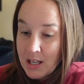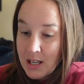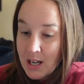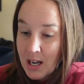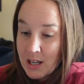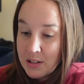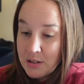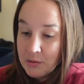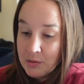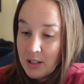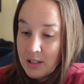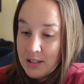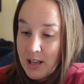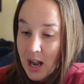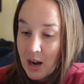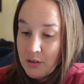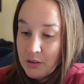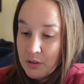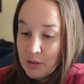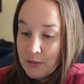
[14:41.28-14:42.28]
I sold these
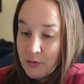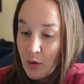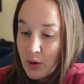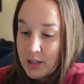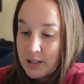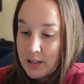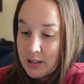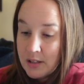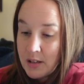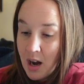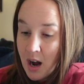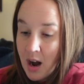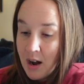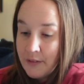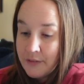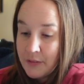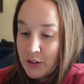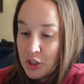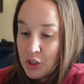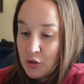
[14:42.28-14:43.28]
Outdoor Voices
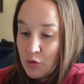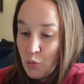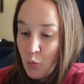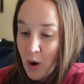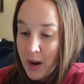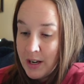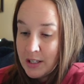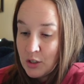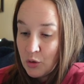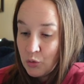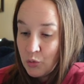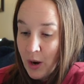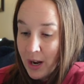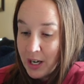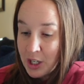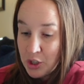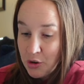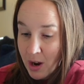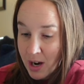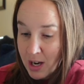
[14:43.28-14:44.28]
off-white
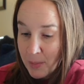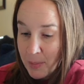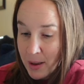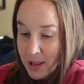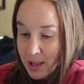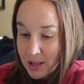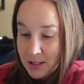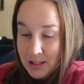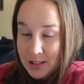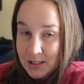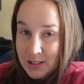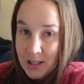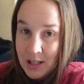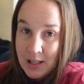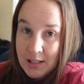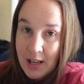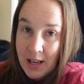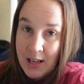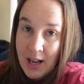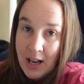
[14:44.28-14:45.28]
Rec Trek pants.
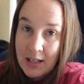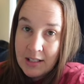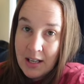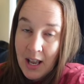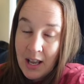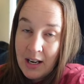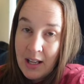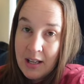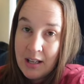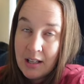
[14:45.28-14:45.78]
These I got at a